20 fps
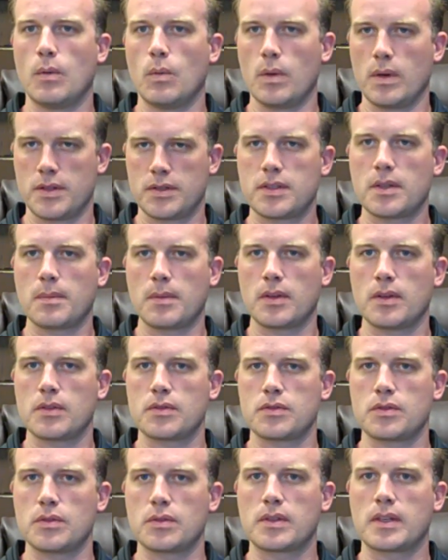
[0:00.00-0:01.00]
with some of
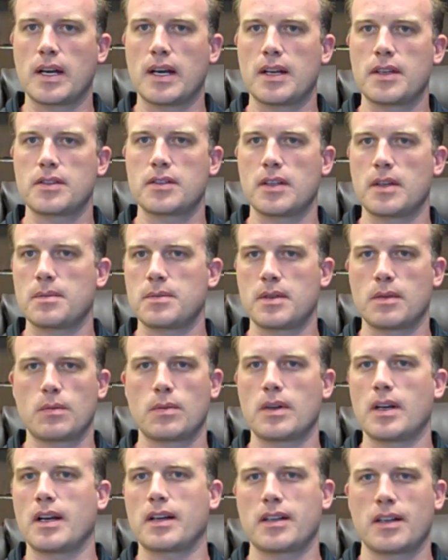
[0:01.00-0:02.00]
those new concepts, and
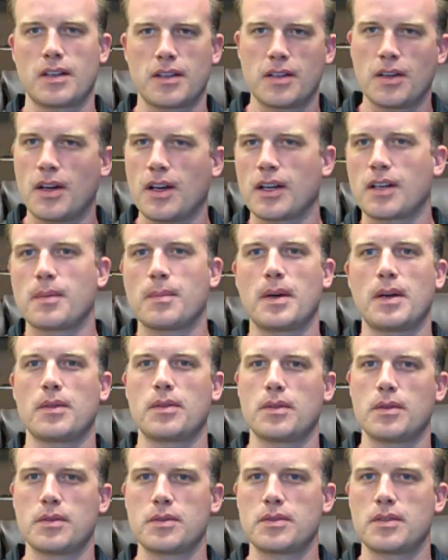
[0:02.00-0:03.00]
we're not going to talk
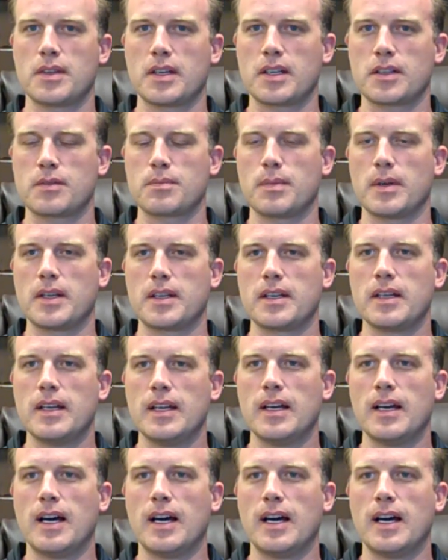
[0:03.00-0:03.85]
about those things, but